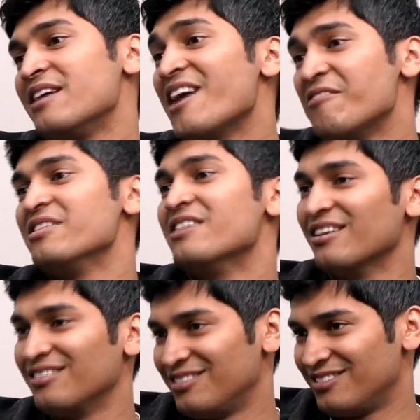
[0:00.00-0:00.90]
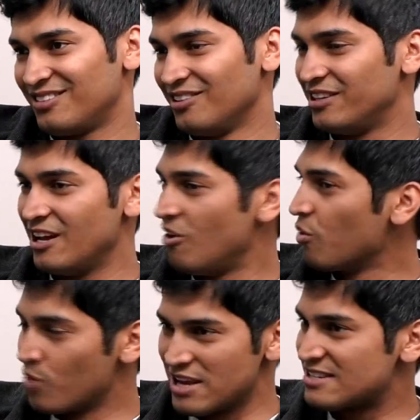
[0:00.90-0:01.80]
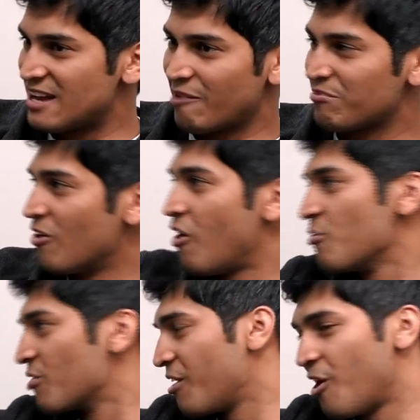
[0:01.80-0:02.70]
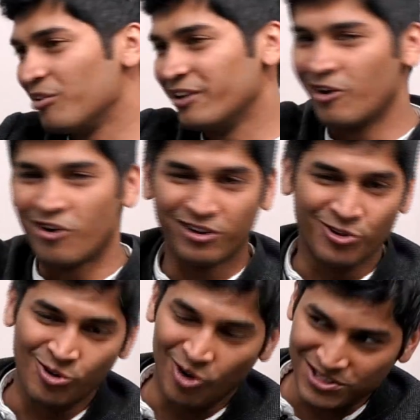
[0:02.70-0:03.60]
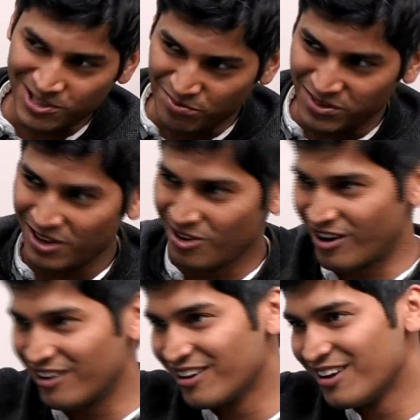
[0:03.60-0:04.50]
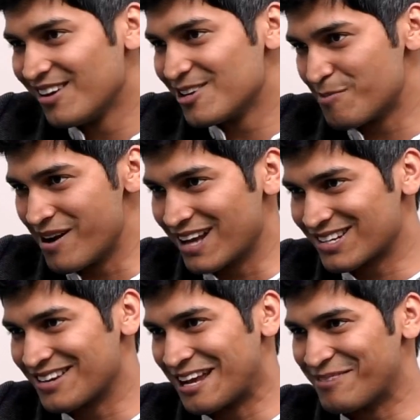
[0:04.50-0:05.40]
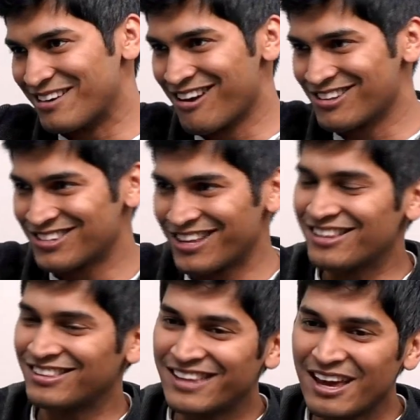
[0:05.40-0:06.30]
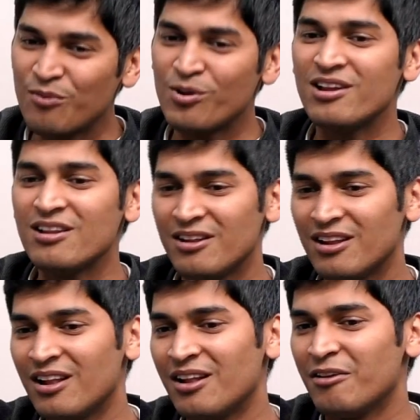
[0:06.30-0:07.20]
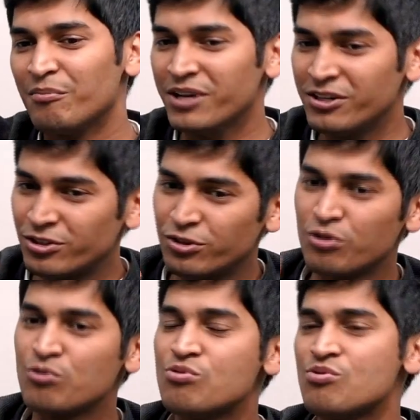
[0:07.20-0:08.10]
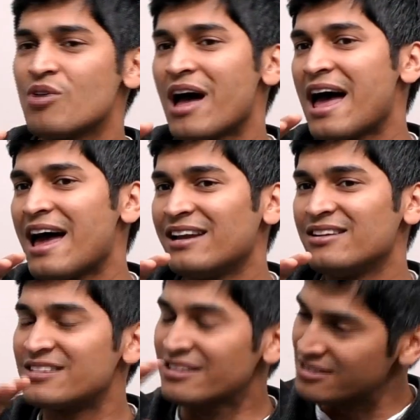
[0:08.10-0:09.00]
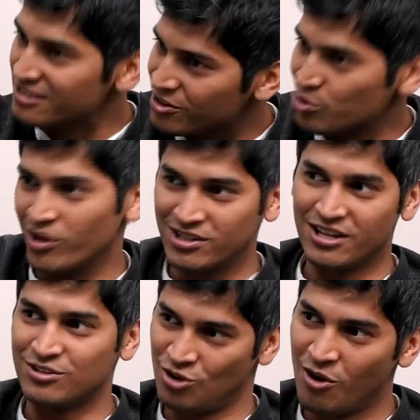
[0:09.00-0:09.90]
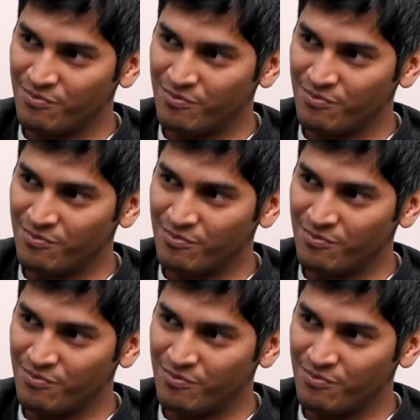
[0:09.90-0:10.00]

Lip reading: every day. They'll not waste time. They'll not look around. They'll not go gossip. They'll not spend extra time at lunch. They will be true and sincere towards their job.